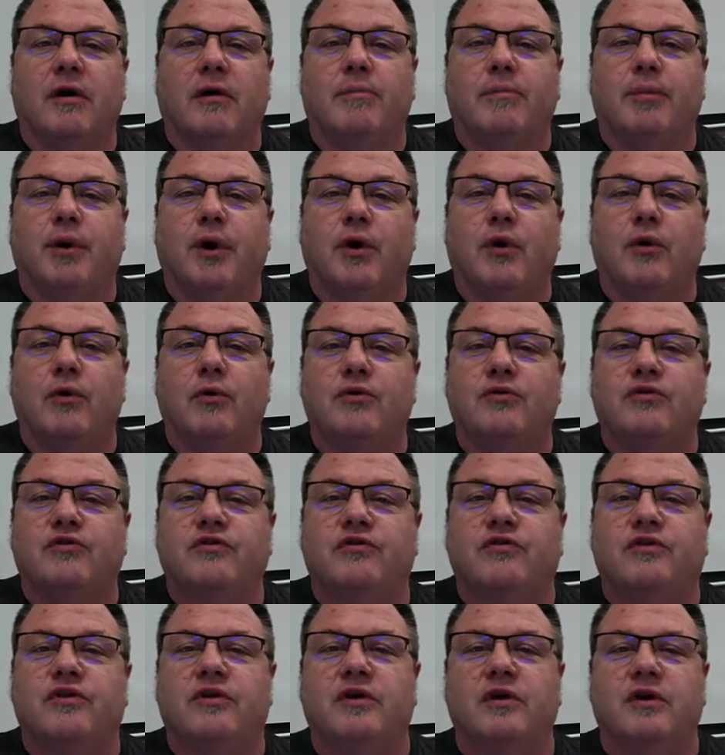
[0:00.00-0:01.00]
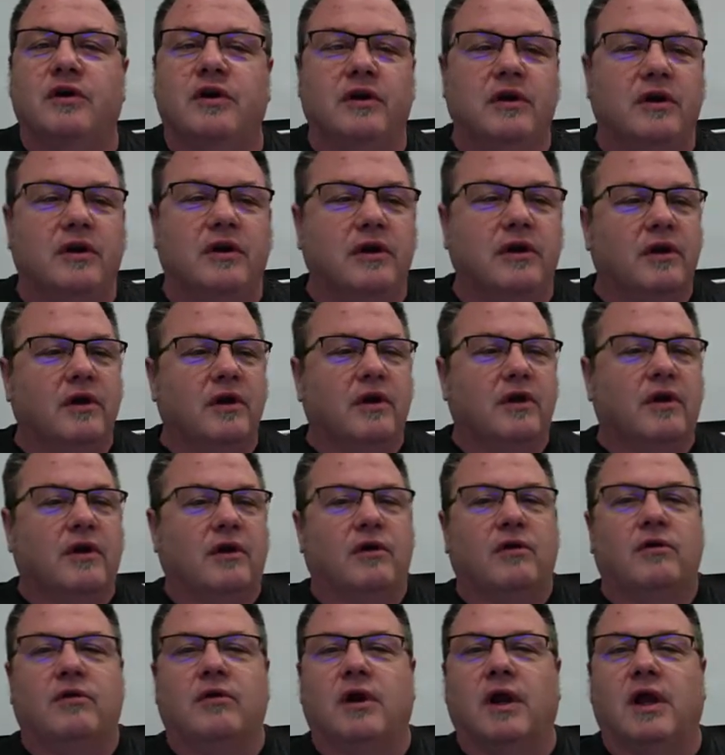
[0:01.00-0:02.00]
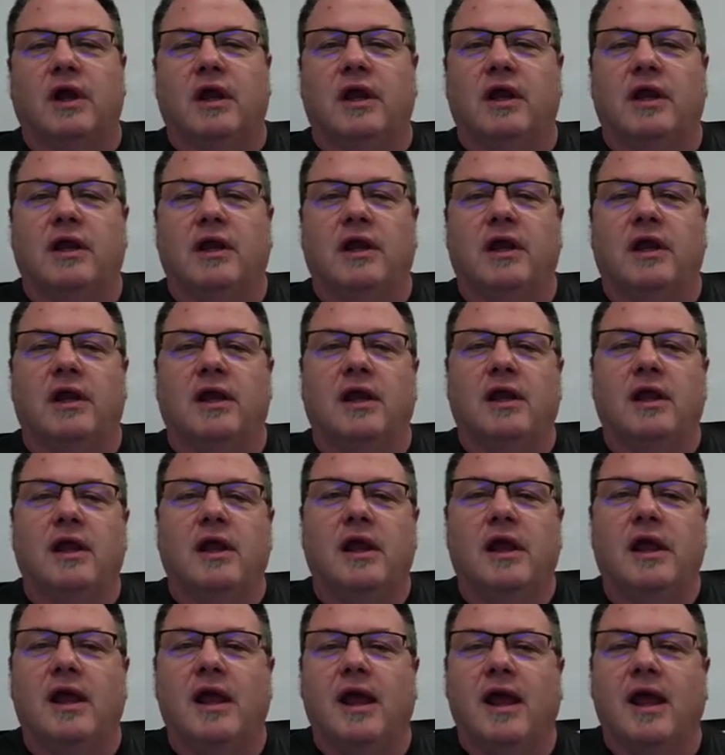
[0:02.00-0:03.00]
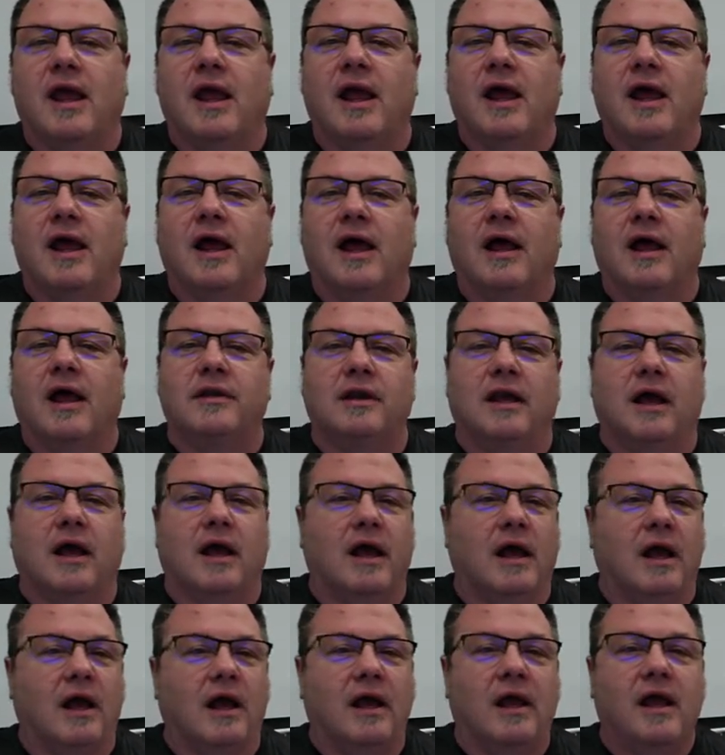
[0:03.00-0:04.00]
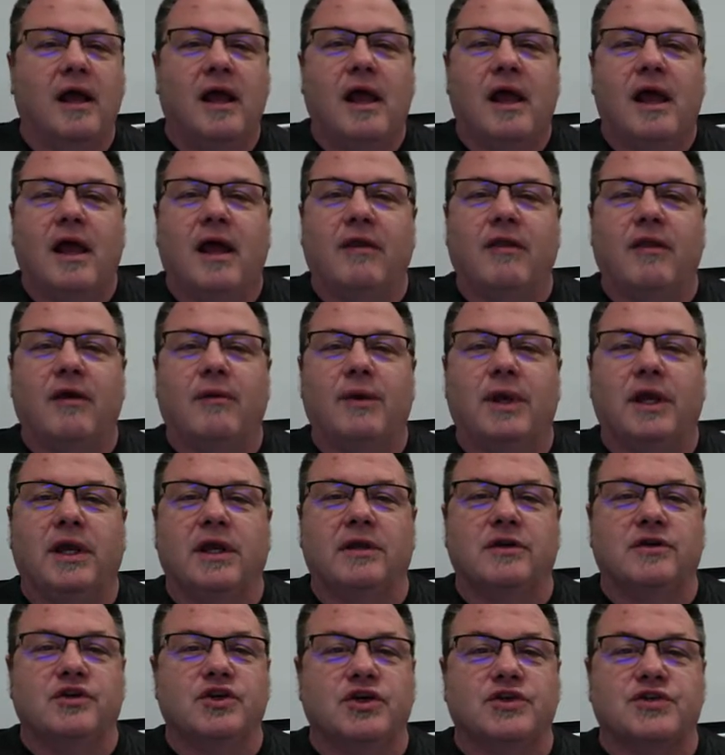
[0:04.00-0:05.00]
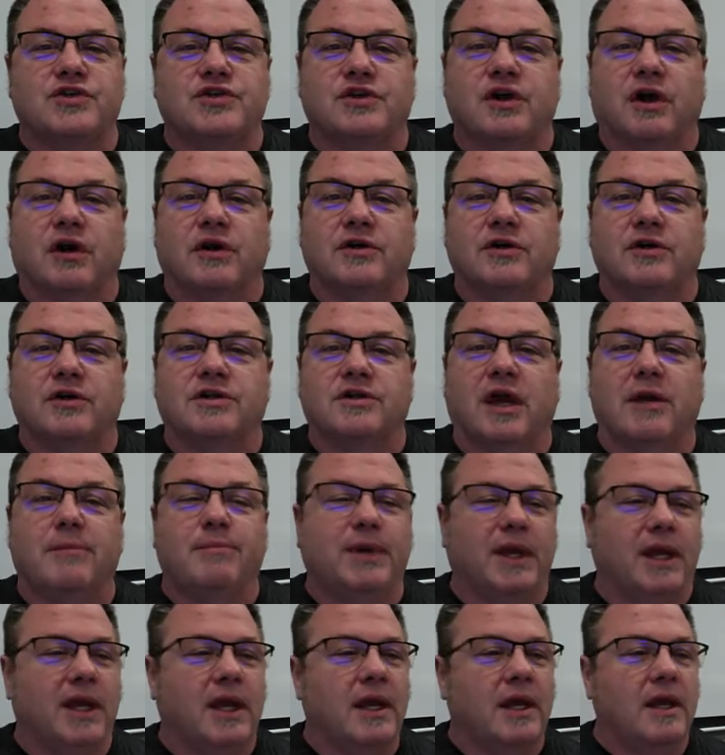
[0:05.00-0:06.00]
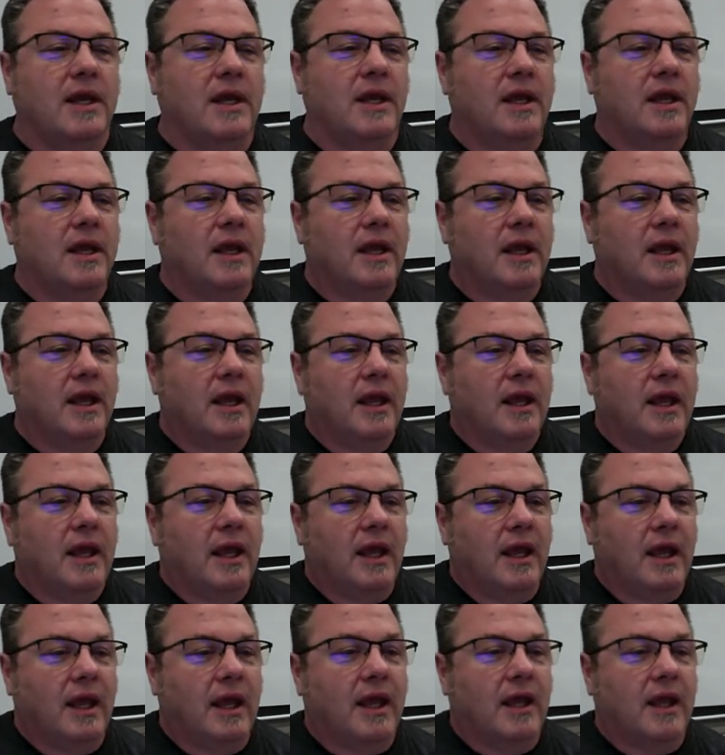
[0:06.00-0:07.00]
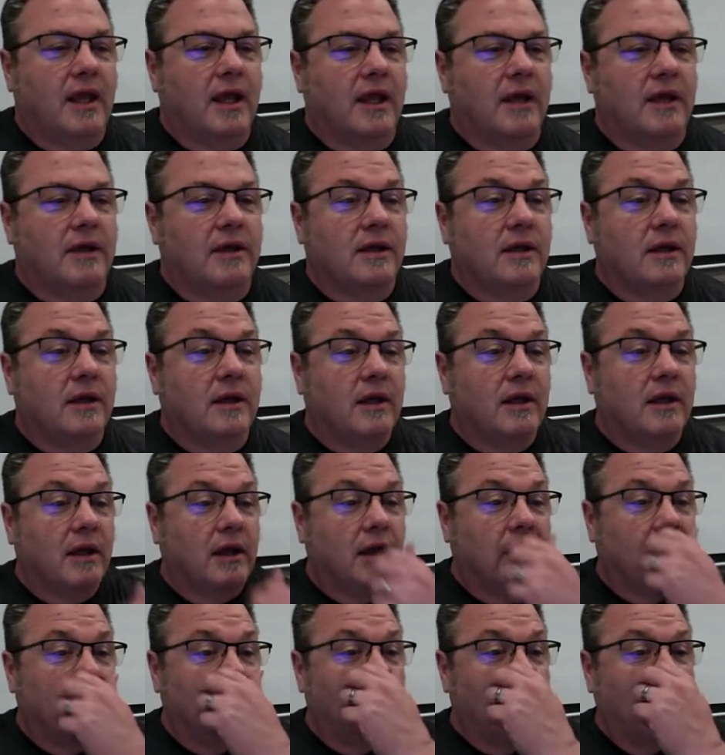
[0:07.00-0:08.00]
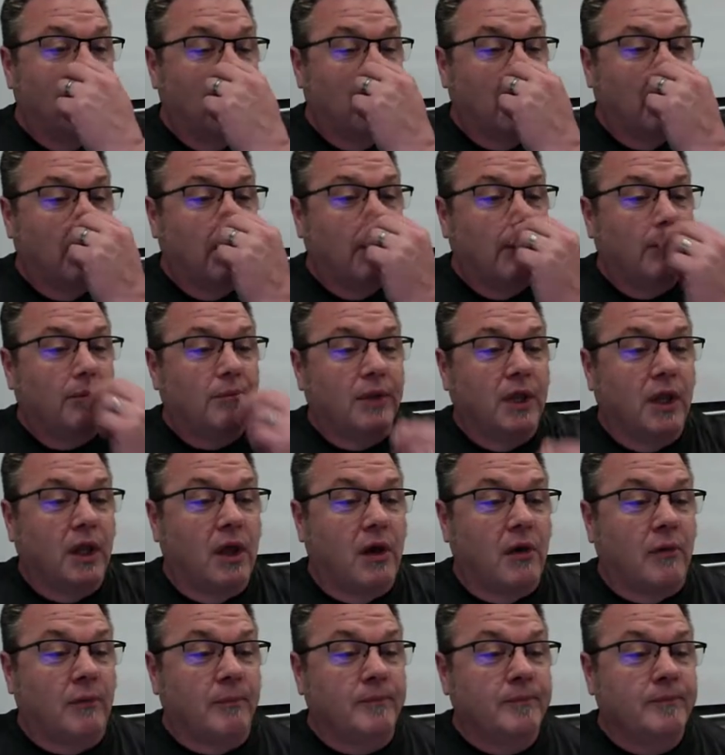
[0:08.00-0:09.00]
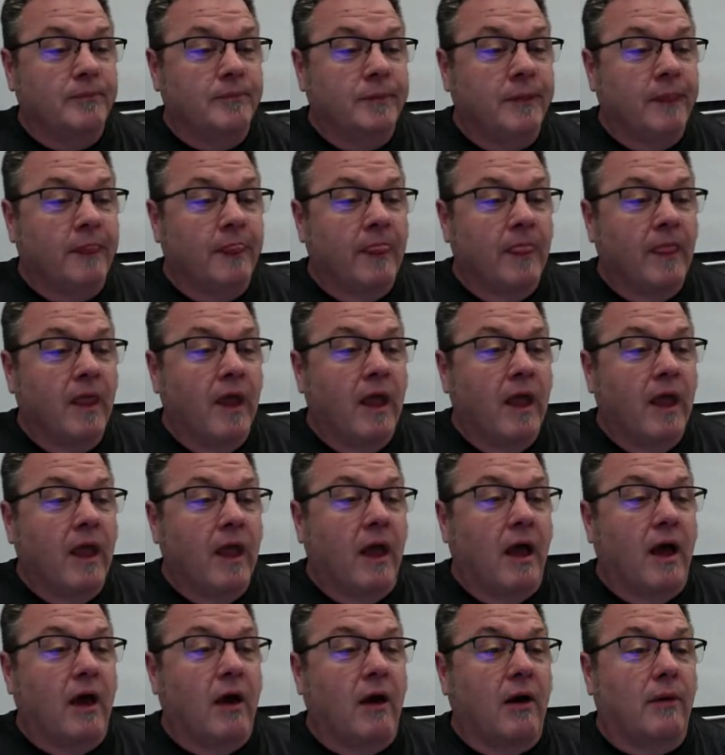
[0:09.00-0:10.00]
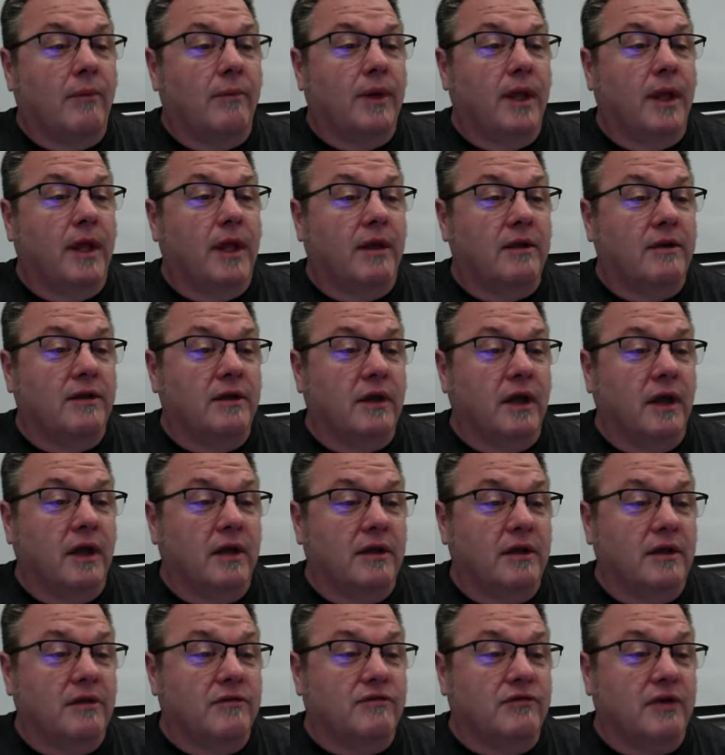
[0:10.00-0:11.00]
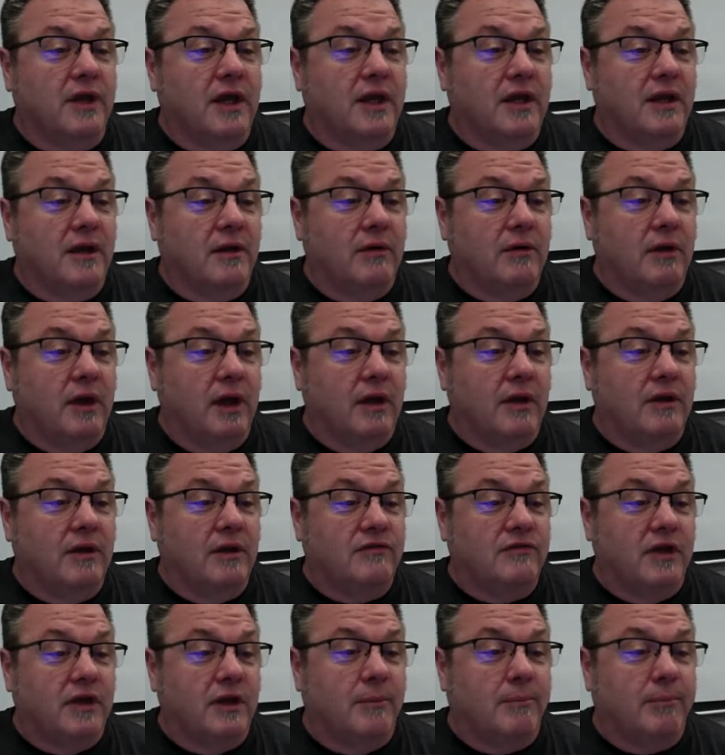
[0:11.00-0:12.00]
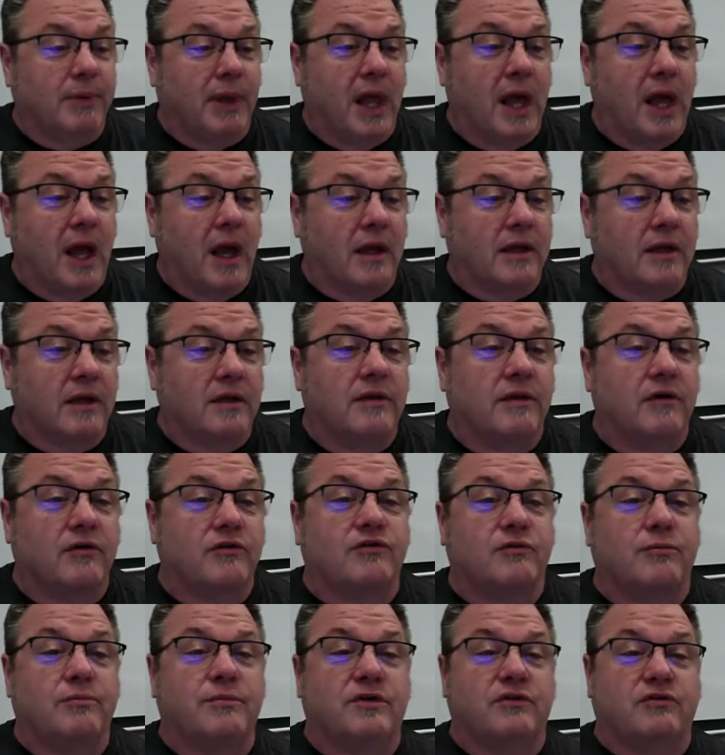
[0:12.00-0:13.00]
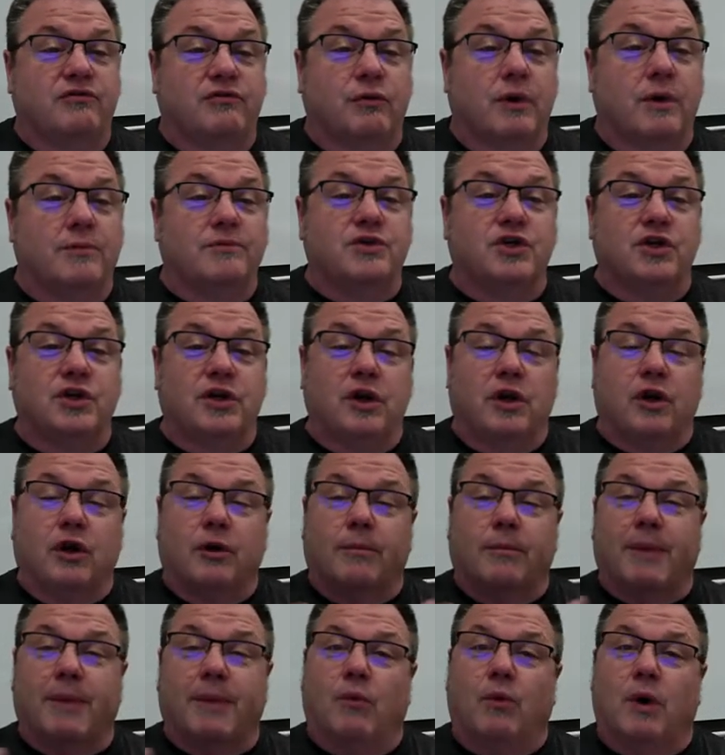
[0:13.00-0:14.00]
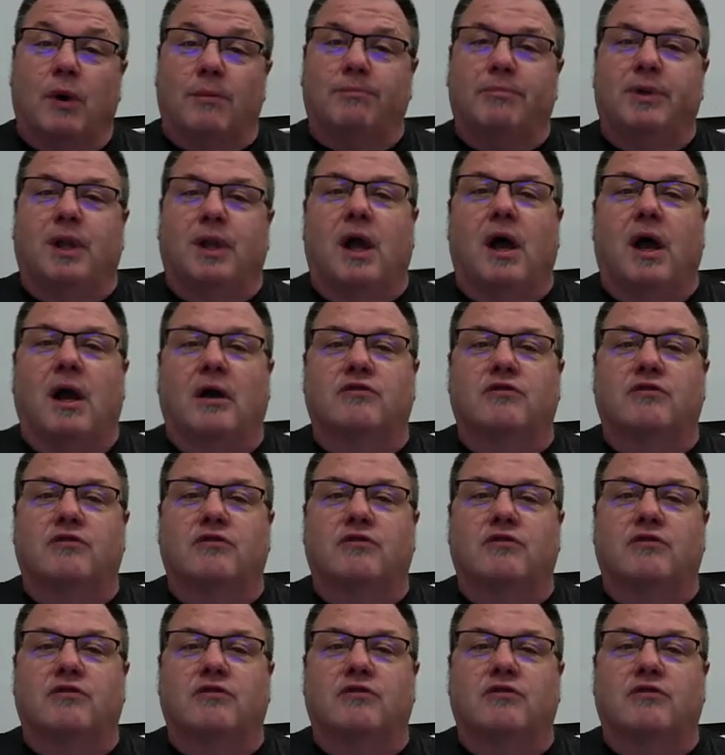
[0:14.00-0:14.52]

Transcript: post, right? And then we can just start typing in below. And it's in a block, and there's some description here about what blocks